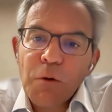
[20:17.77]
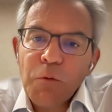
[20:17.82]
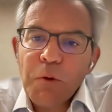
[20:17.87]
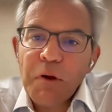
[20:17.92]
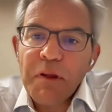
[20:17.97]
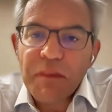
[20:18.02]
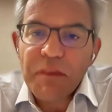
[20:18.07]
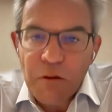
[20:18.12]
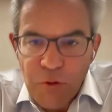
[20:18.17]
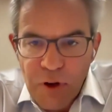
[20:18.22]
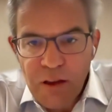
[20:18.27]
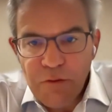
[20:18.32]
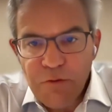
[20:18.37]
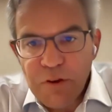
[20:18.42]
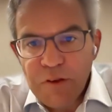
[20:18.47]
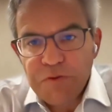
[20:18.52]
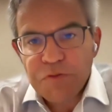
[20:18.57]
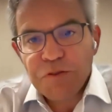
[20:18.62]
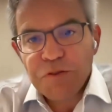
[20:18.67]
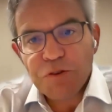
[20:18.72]
with the way
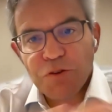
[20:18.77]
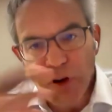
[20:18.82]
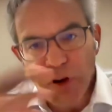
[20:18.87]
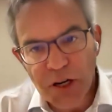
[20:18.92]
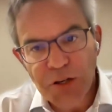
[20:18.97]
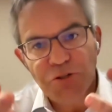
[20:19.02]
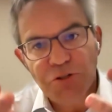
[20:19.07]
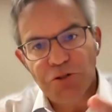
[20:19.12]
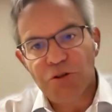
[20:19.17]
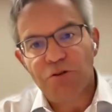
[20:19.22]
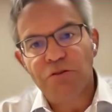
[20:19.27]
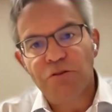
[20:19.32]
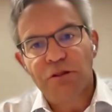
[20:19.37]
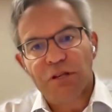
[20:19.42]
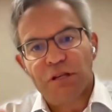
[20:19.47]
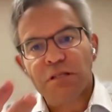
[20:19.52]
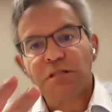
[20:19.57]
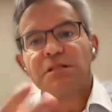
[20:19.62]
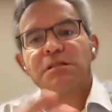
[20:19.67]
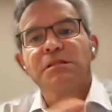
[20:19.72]
we structure
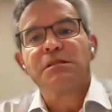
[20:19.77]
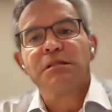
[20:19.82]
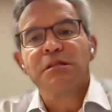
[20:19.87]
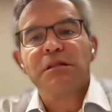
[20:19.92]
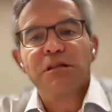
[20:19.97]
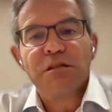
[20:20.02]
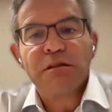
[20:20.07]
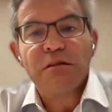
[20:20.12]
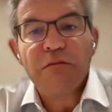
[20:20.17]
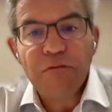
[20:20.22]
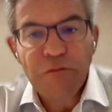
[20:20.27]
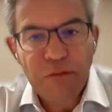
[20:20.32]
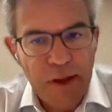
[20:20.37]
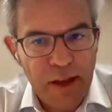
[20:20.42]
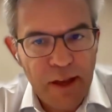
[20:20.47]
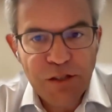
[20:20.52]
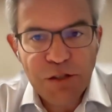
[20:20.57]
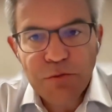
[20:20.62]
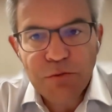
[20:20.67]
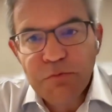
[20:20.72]
this
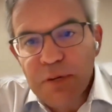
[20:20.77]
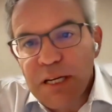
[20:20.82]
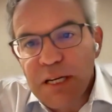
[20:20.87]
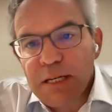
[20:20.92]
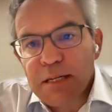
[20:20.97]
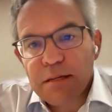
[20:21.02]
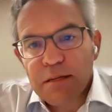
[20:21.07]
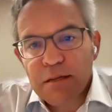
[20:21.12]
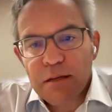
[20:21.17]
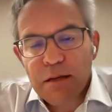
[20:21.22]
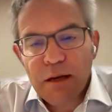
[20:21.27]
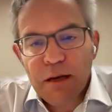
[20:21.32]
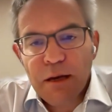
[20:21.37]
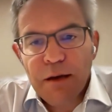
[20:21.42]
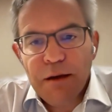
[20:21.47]
investment